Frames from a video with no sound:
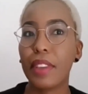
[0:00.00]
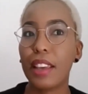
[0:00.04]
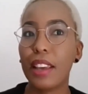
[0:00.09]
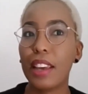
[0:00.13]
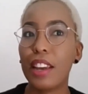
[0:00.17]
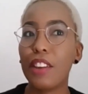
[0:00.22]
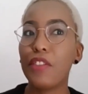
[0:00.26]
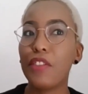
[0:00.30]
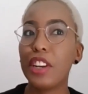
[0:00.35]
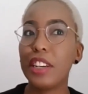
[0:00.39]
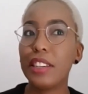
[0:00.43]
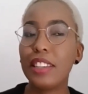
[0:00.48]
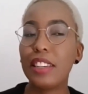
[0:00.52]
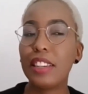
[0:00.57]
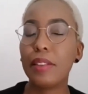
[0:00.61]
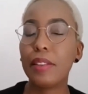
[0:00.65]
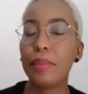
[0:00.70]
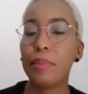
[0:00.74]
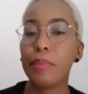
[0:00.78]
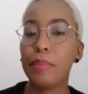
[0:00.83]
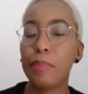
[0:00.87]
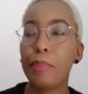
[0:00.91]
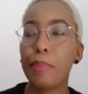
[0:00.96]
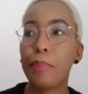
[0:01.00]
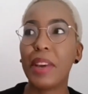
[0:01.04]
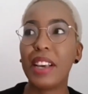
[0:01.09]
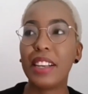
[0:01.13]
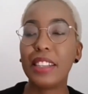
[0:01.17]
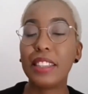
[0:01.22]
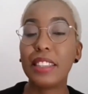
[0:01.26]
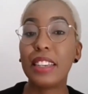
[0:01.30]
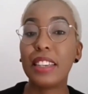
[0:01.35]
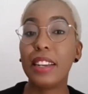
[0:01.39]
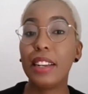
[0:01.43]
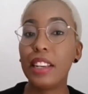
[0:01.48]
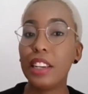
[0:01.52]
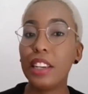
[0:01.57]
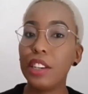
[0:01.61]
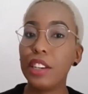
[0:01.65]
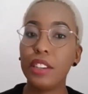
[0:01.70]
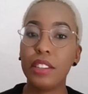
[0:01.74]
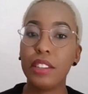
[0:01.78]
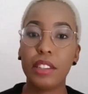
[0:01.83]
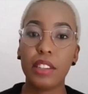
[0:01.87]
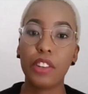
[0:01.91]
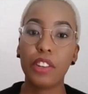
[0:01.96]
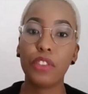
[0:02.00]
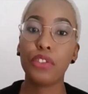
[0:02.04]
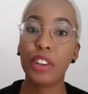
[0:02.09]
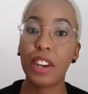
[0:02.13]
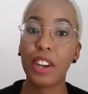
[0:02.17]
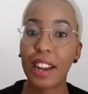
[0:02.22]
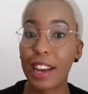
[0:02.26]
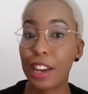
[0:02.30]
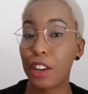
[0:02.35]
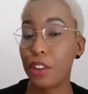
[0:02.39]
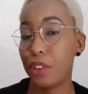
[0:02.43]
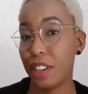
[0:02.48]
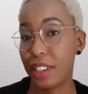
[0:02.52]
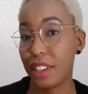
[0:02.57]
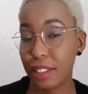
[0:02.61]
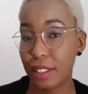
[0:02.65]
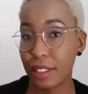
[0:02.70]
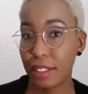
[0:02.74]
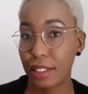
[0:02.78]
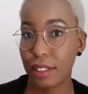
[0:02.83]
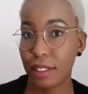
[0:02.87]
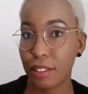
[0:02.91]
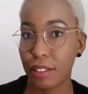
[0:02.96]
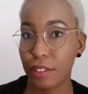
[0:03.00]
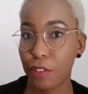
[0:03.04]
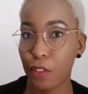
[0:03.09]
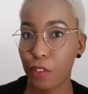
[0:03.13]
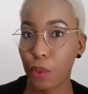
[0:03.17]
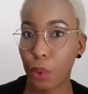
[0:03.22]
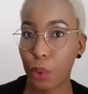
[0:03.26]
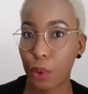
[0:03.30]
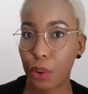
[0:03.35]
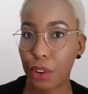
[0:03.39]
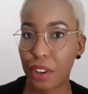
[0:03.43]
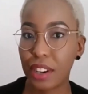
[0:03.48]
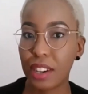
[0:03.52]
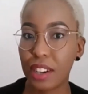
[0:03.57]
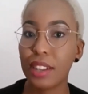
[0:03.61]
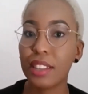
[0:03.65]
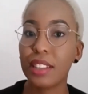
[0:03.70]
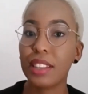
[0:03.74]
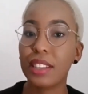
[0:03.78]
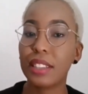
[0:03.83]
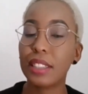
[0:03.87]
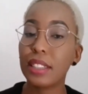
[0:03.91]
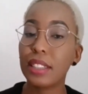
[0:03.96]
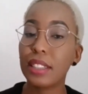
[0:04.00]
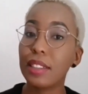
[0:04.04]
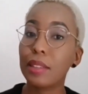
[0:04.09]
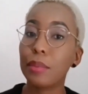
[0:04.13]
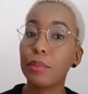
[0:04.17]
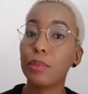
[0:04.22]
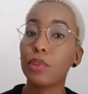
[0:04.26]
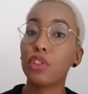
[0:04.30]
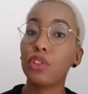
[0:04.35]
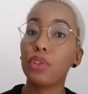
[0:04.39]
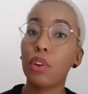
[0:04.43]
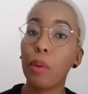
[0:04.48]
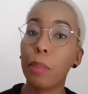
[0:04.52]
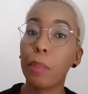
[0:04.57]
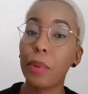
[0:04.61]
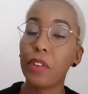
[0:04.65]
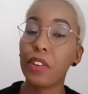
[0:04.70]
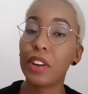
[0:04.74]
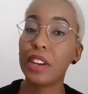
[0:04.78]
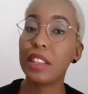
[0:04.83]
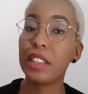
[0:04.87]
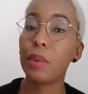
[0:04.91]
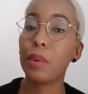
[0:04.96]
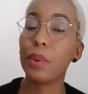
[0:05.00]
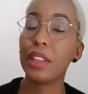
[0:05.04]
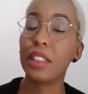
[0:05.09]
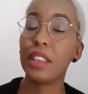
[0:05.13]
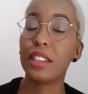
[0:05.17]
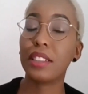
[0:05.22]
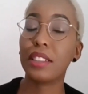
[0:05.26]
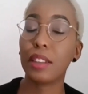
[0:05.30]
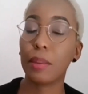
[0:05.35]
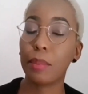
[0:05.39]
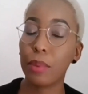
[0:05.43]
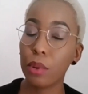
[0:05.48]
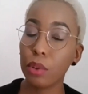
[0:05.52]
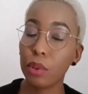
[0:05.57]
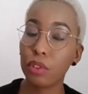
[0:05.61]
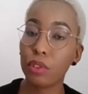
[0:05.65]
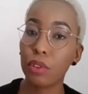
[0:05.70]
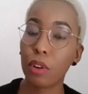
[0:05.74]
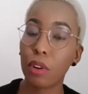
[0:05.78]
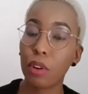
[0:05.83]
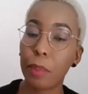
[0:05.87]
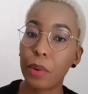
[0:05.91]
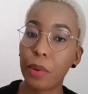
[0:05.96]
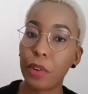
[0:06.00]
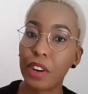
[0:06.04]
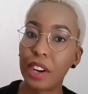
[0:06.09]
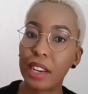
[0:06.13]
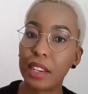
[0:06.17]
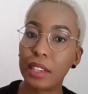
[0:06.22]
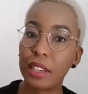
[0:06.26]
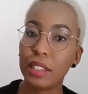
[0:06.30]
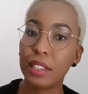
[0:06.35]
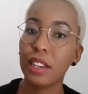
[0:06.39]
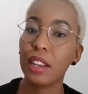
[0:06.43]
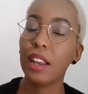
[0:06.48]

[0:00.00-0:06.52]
every team basically rely on us for the systems to operate the way they're supposed to operate